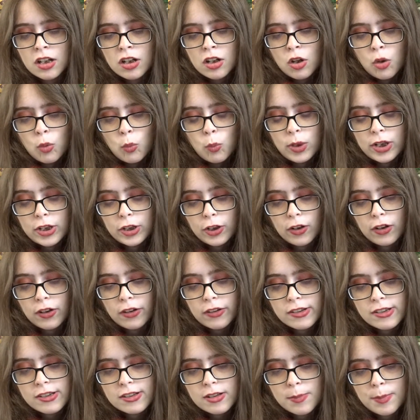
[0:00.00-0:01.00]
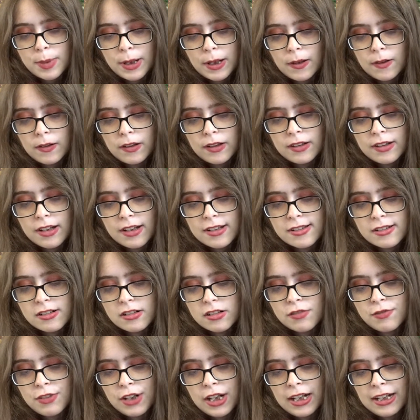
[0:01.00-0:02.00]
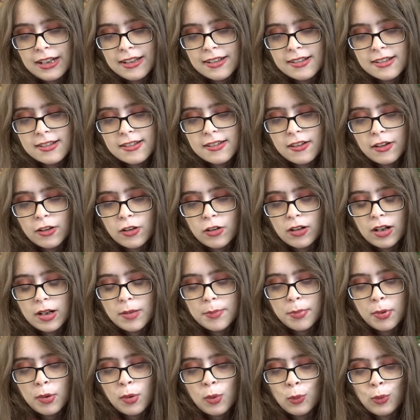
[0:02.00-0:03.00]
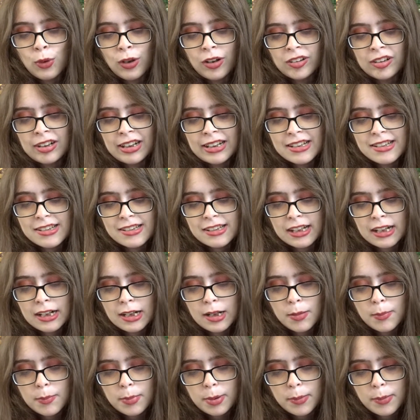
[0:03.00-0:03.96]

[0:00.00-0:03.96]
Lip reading: We crossed a barren desert of ice, the great polar ice cap.